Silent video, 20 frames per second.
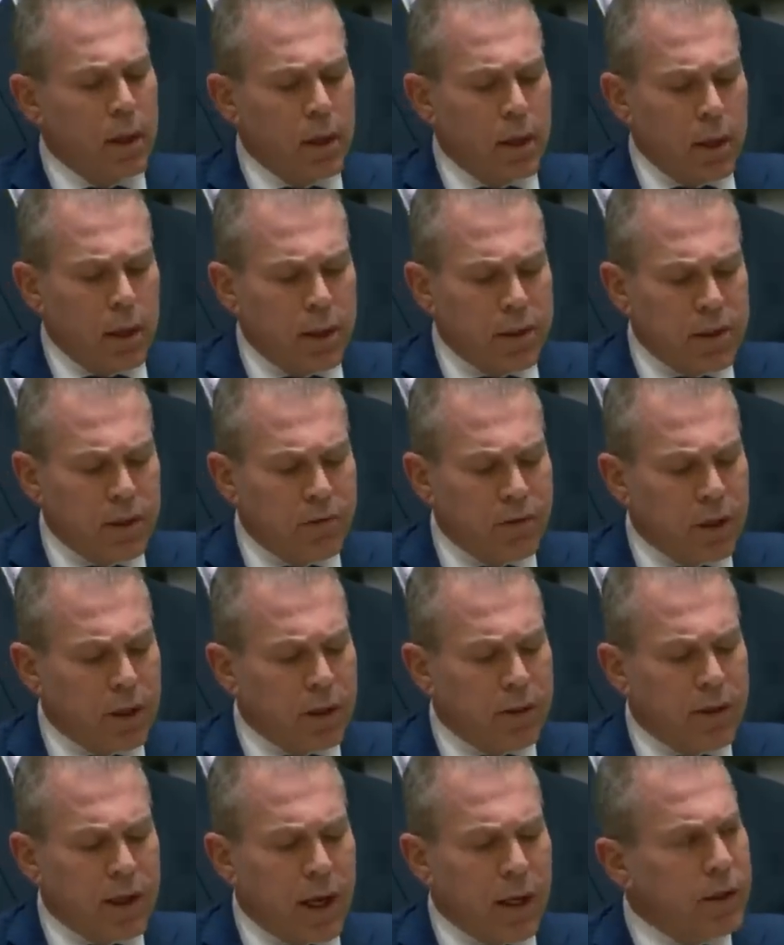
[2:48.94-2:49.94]
has even
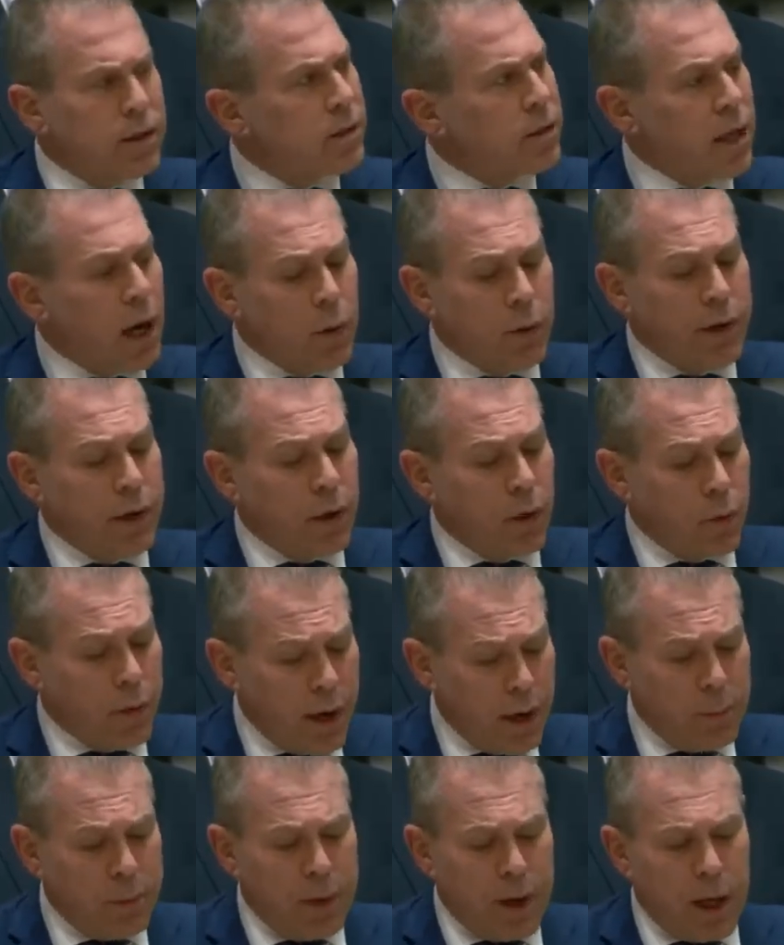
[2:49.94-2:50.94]
attacked Saudi
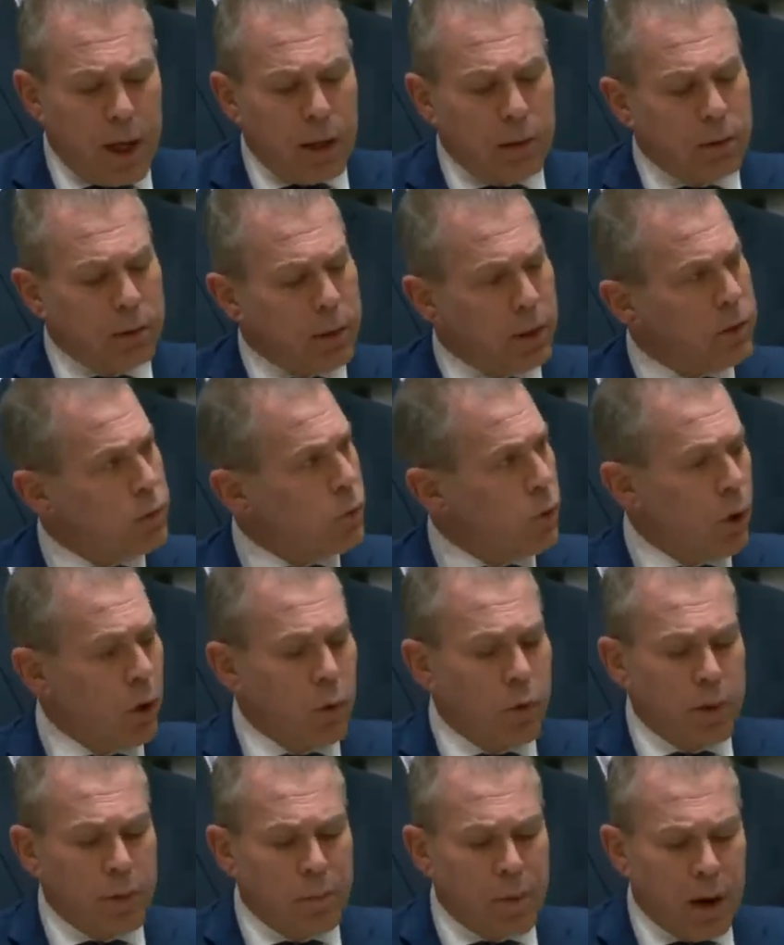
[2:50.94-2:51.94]
Arabia, as we all
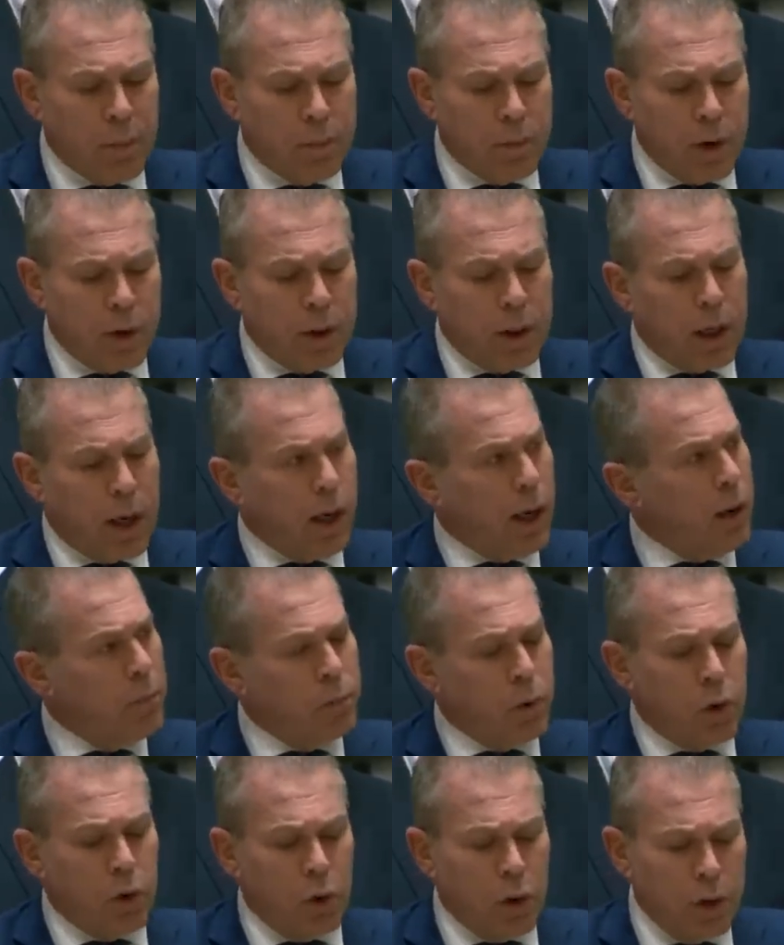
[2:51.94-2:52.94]
remember,
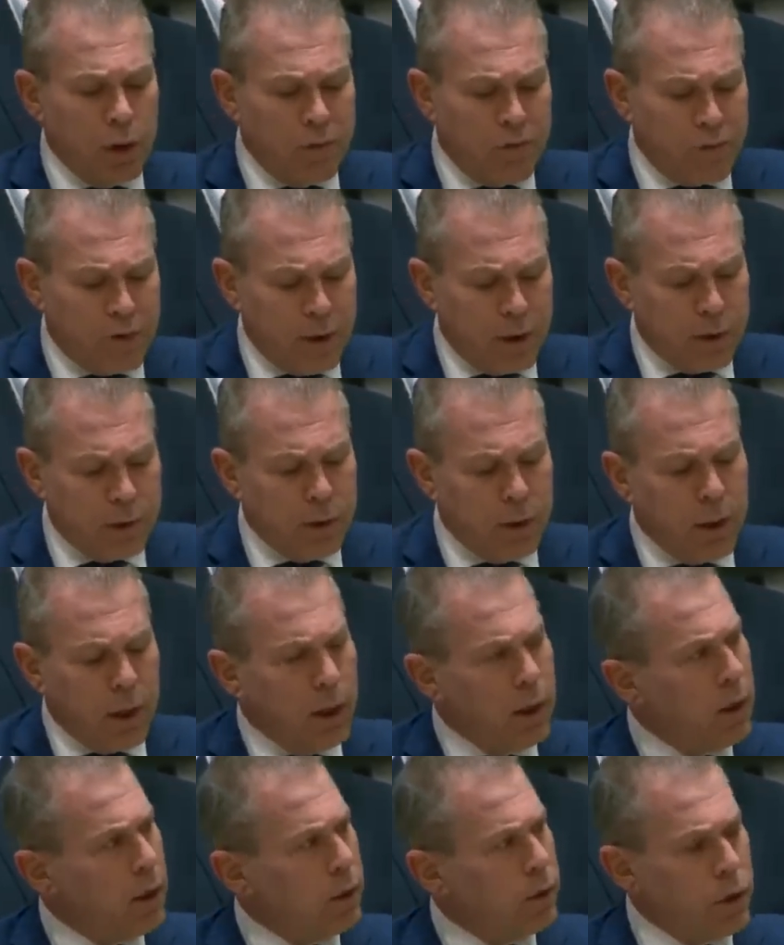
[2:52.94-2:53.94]
Aramco oil field,
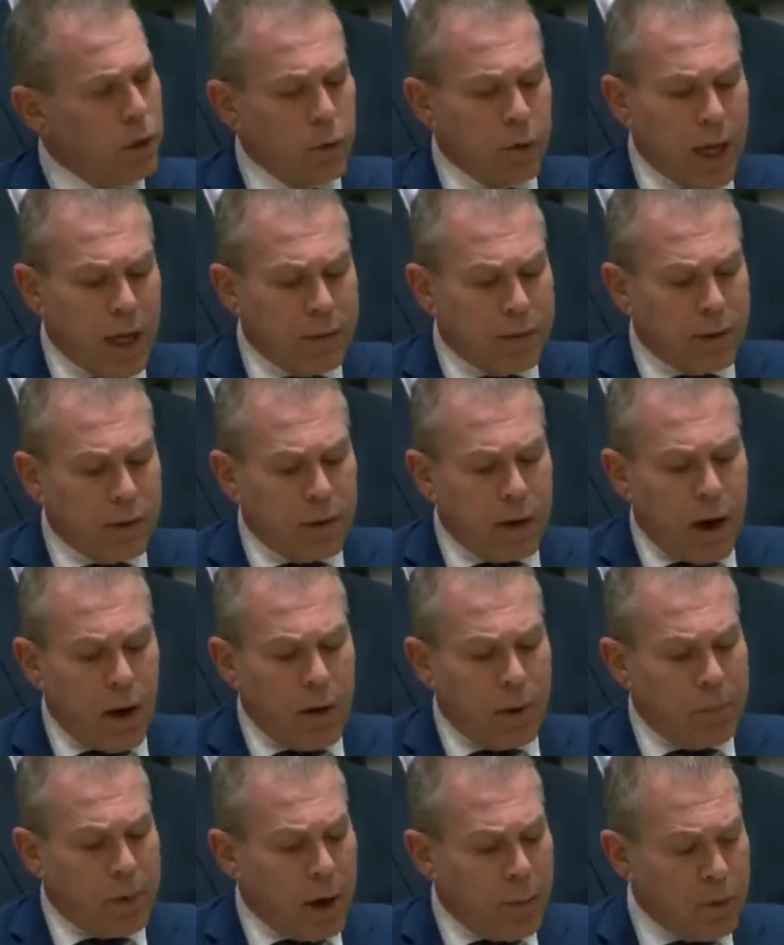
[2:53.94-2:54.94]
the United
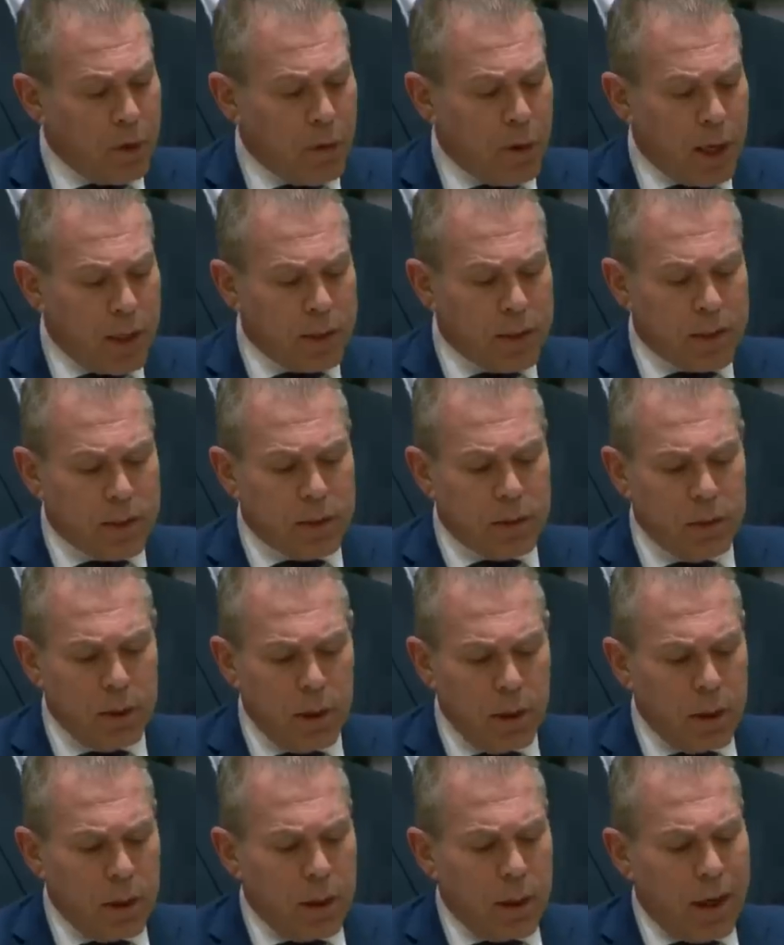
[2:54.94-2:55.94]
Arab Emirates,
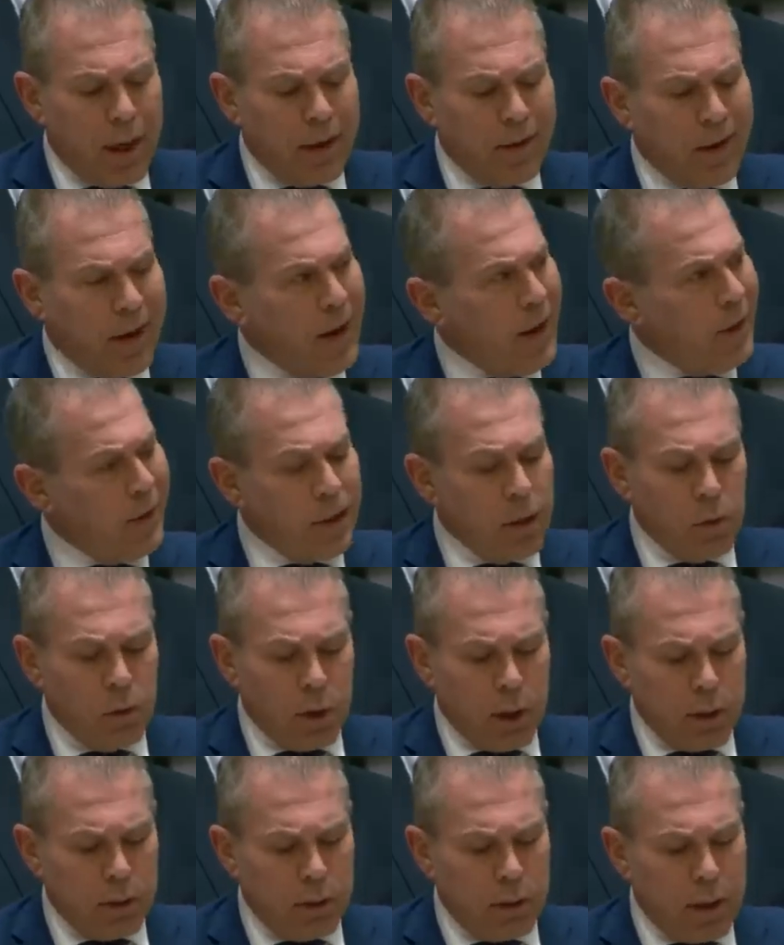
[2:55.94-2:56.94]
and
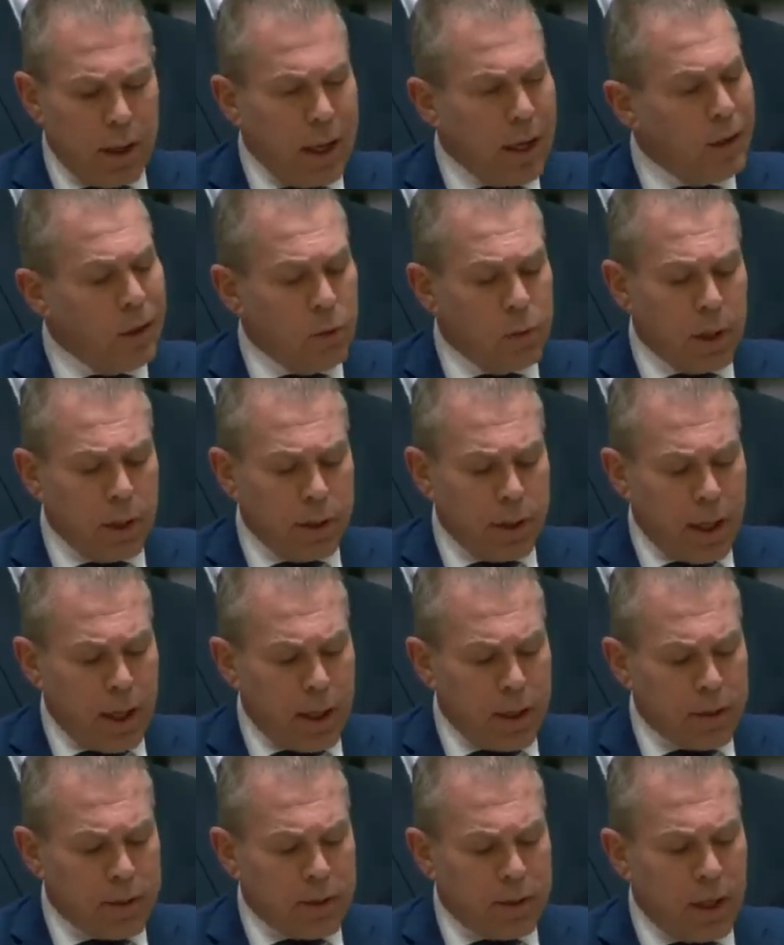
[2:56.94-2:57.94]
anyone
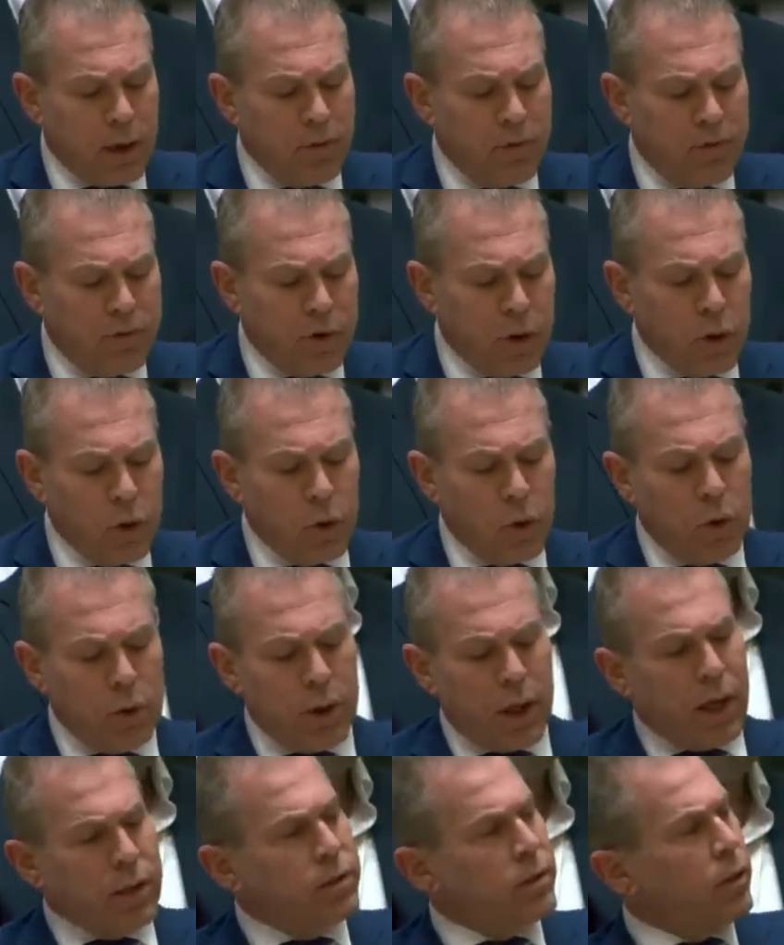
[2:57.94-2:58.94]
else they view
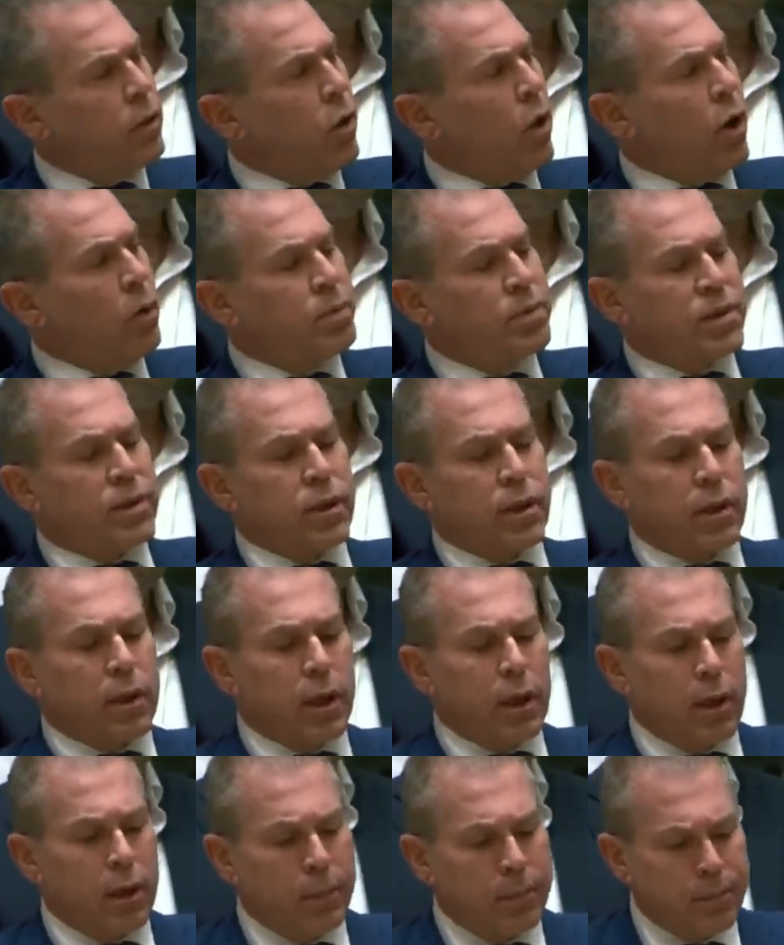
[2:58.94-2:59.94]
as an obstacle.